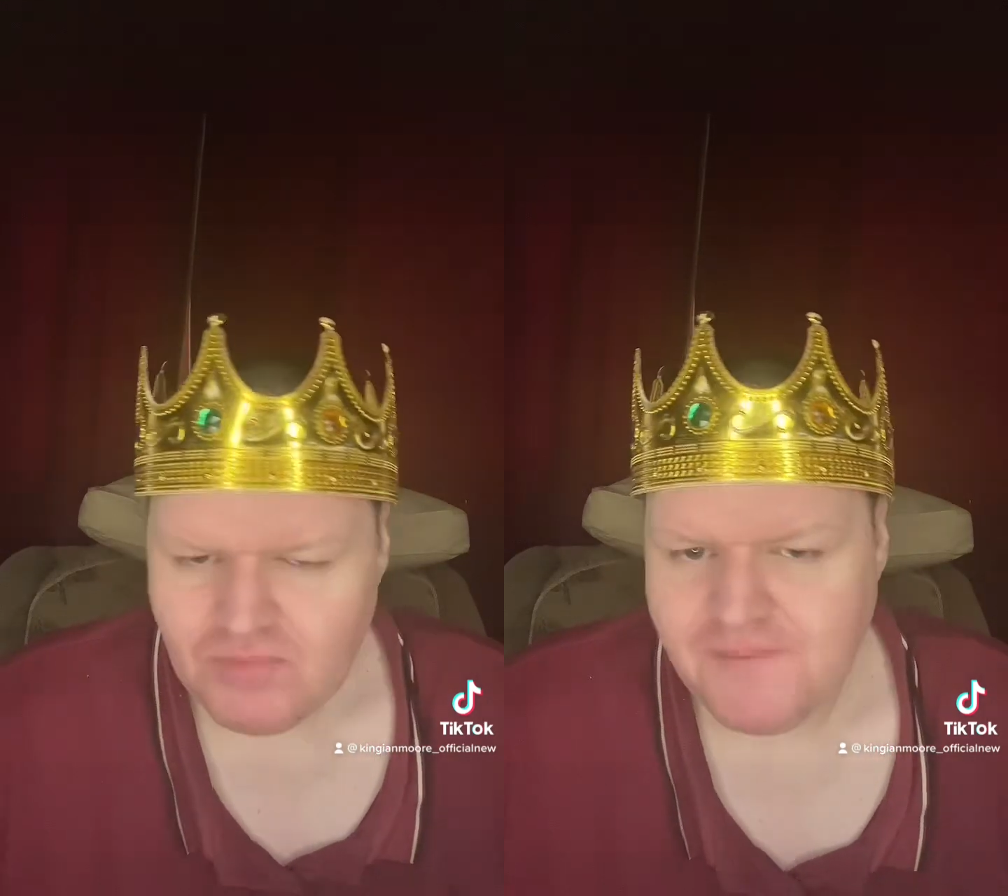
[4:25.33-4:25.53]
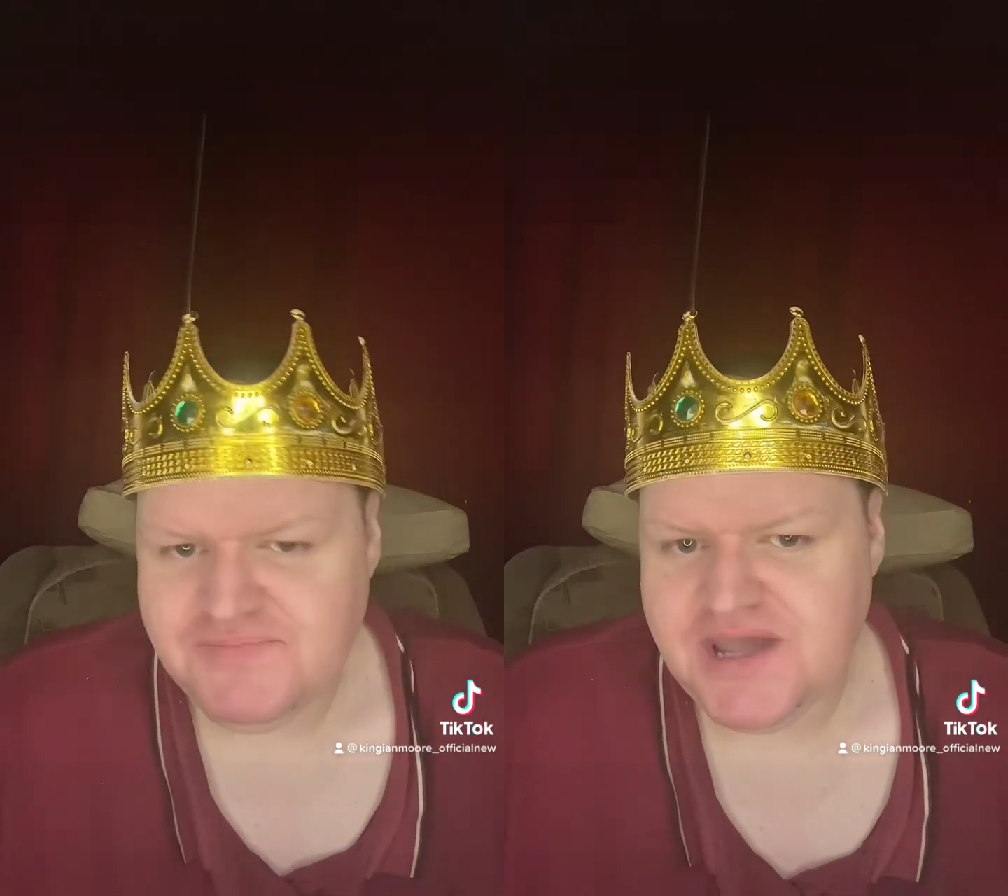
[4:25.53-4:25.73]

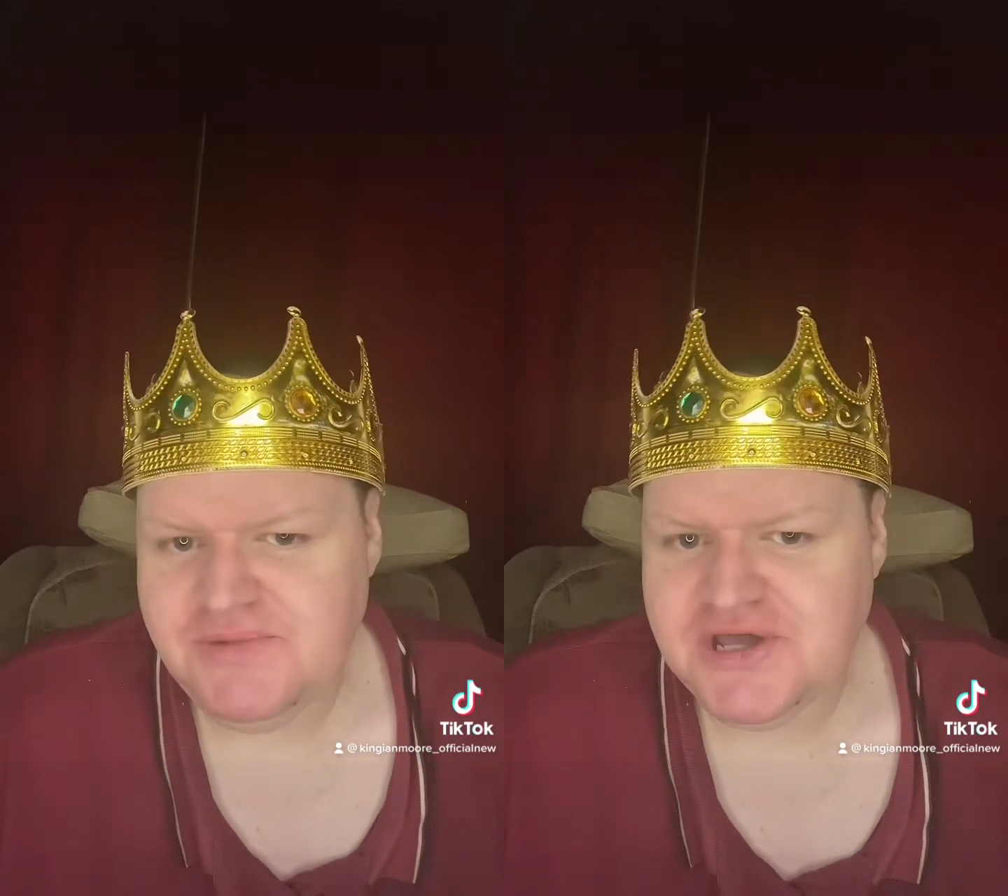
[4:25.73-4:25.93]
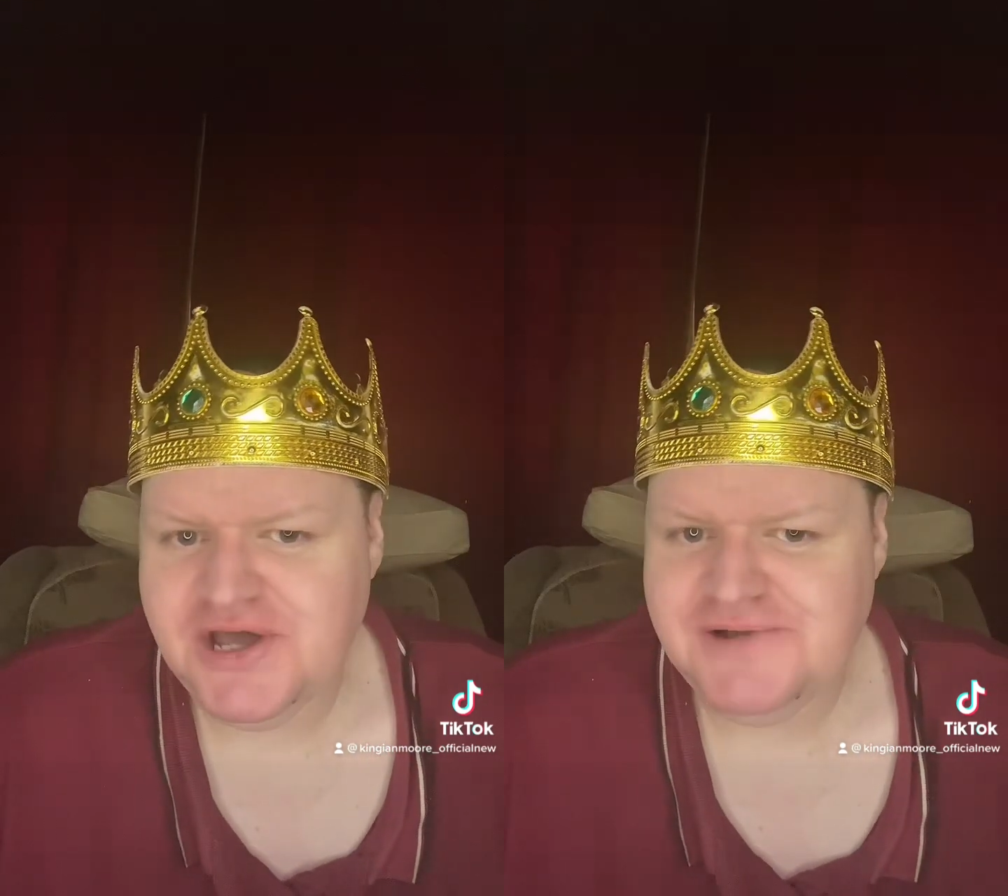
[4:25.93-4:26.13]
There
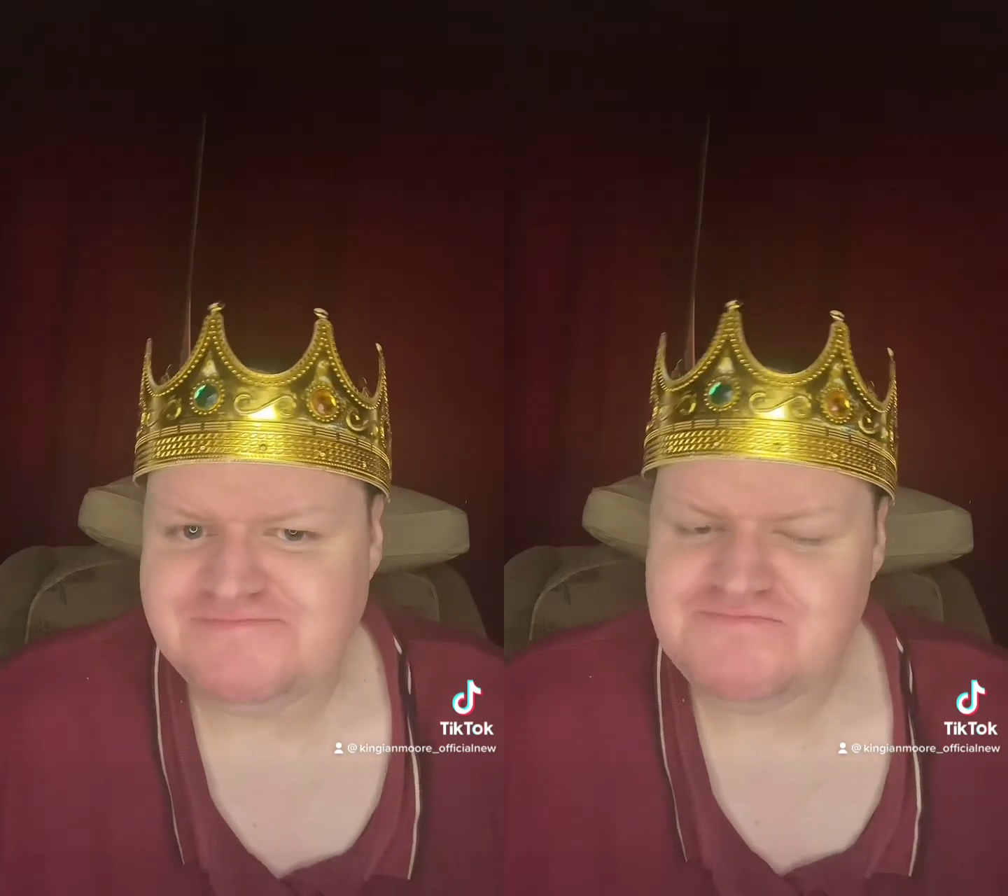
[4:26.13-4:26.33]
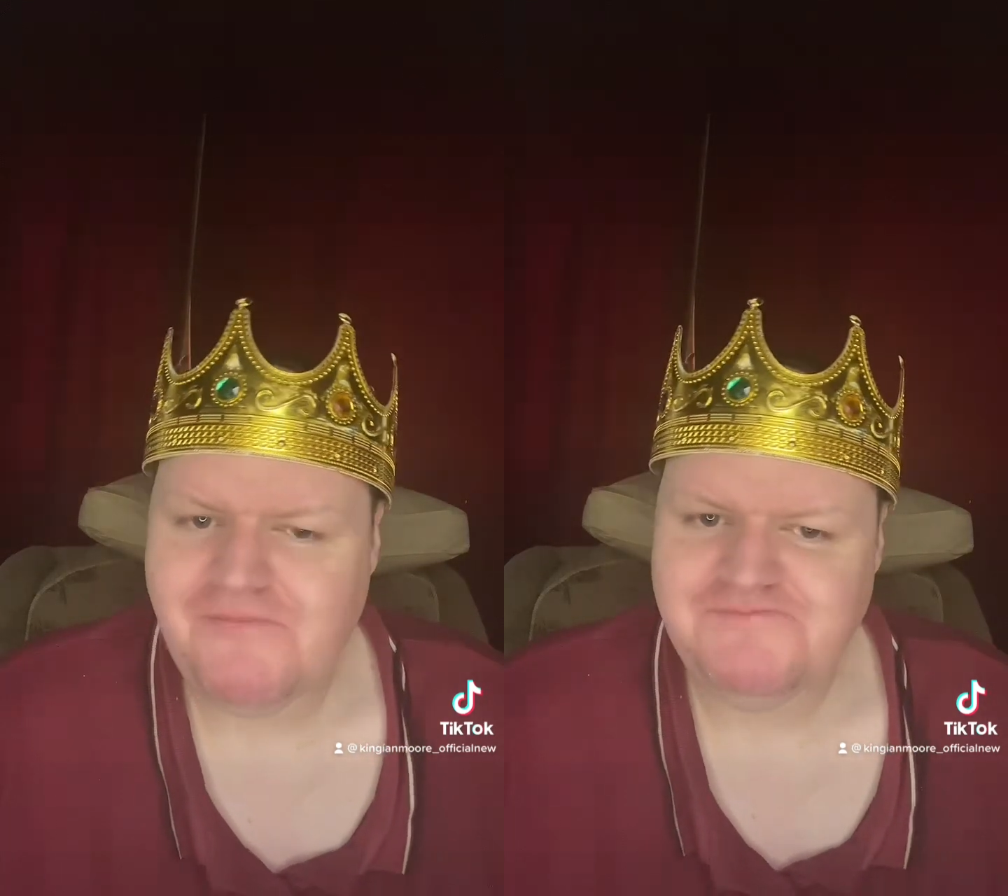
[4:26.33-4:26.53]
we go.
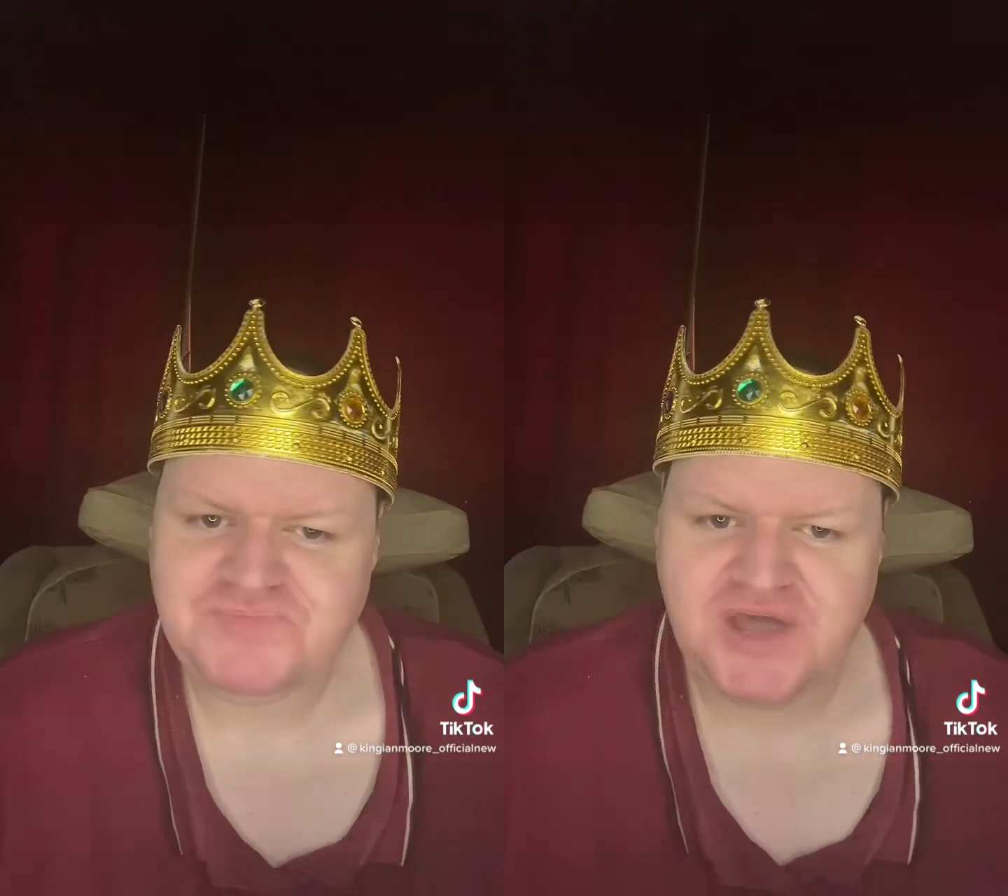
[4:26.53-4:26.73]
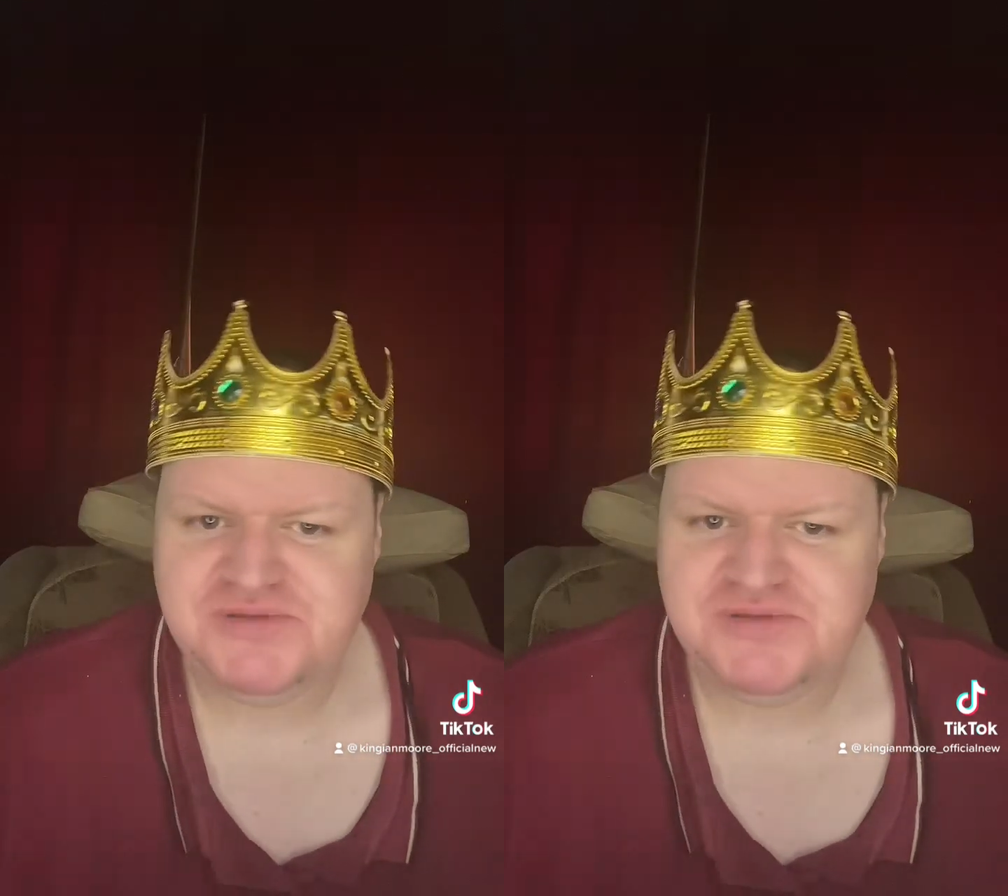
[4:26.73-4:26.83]
Hope